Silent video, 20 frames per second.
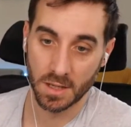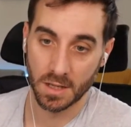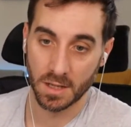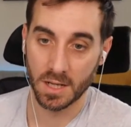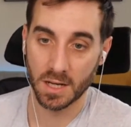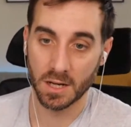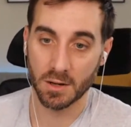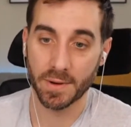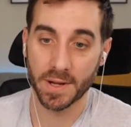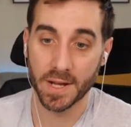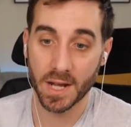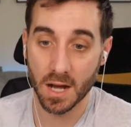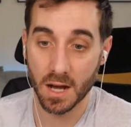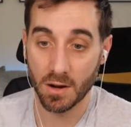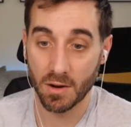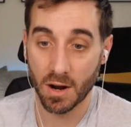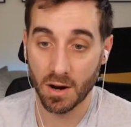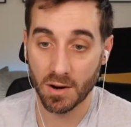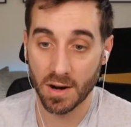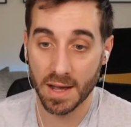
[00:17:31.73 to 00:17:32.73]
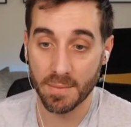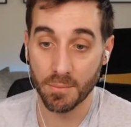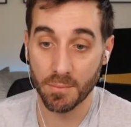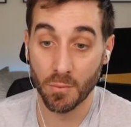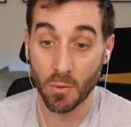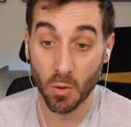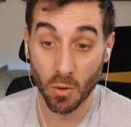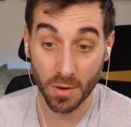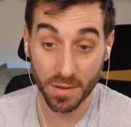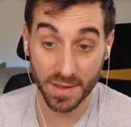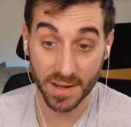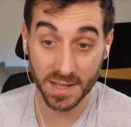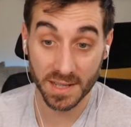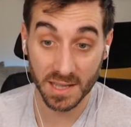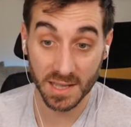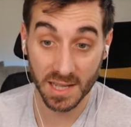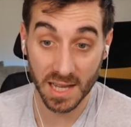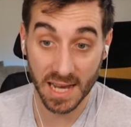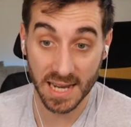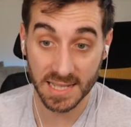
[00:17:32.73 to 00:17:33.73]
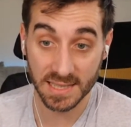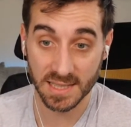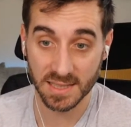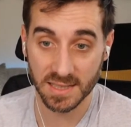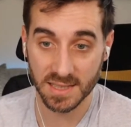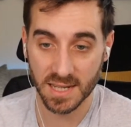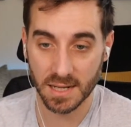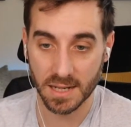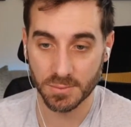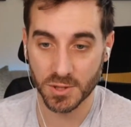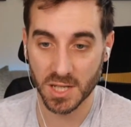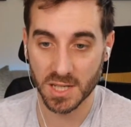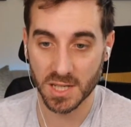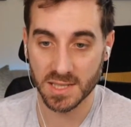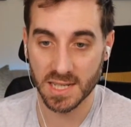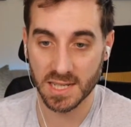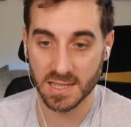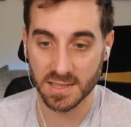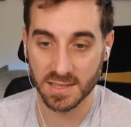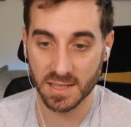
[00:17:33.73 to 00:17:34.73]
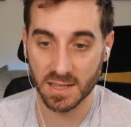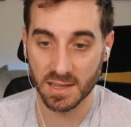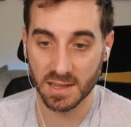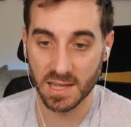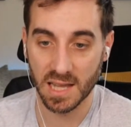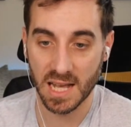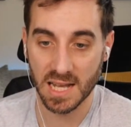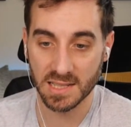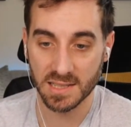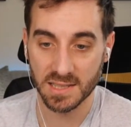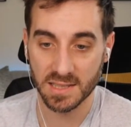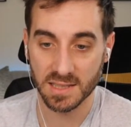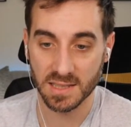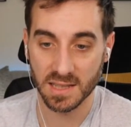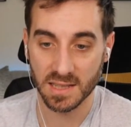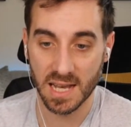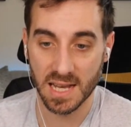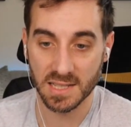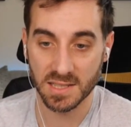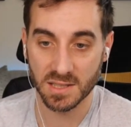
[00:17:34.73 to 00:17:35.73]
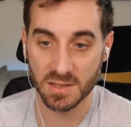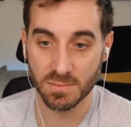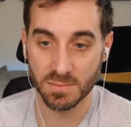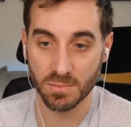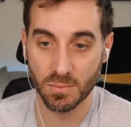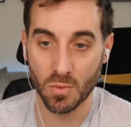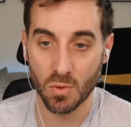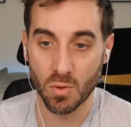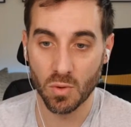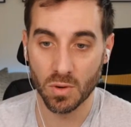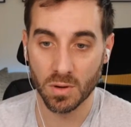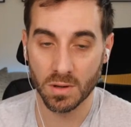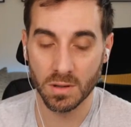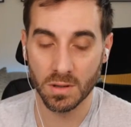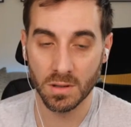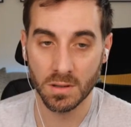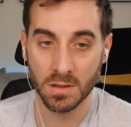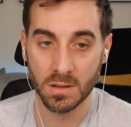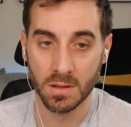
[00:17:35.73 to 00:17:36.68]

Here we go. All right. More than Clay, says Top Shot Tesla. Less, more.